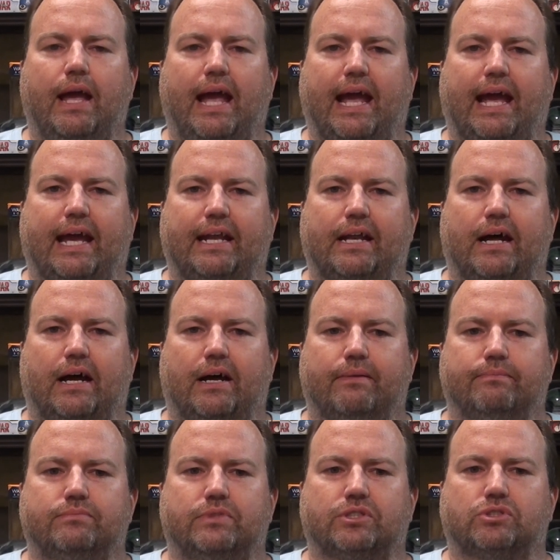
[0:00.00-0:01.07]

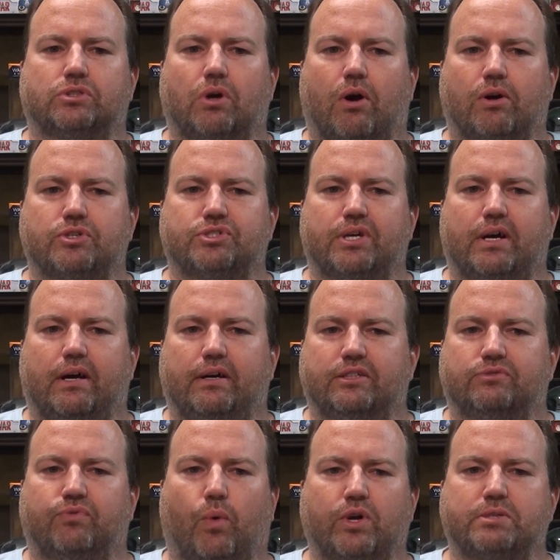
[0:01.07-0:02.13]
and this stars,
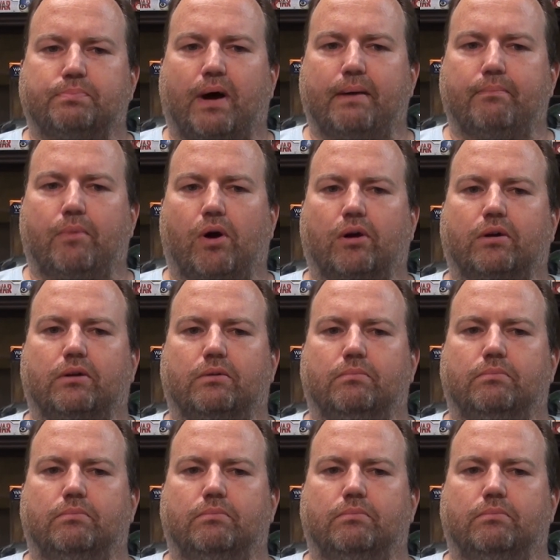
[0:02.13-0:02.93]
it's voiced by Mark